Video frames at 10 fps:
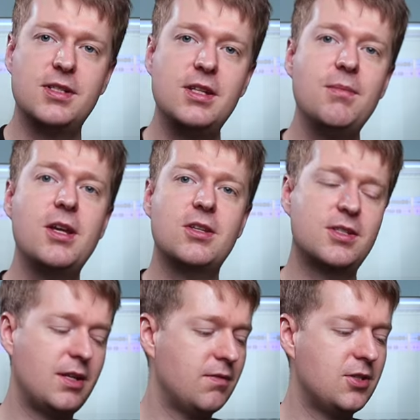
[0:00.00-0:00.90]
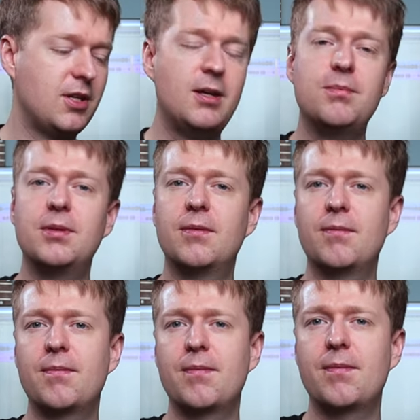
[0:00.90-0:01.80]
a C major seven shape
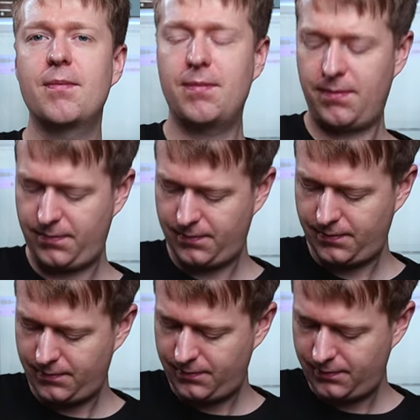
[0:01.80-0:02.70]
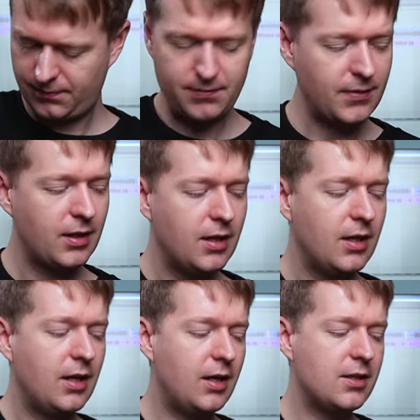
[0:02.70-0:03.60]

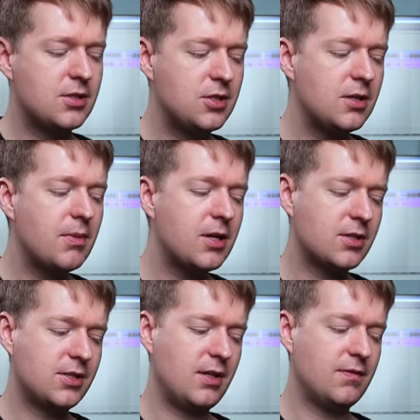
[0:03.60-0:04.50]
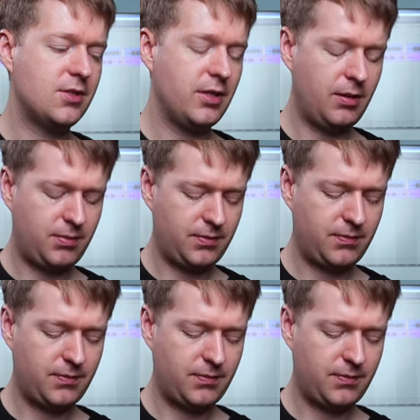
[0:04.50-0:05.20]
and this G major seven shape.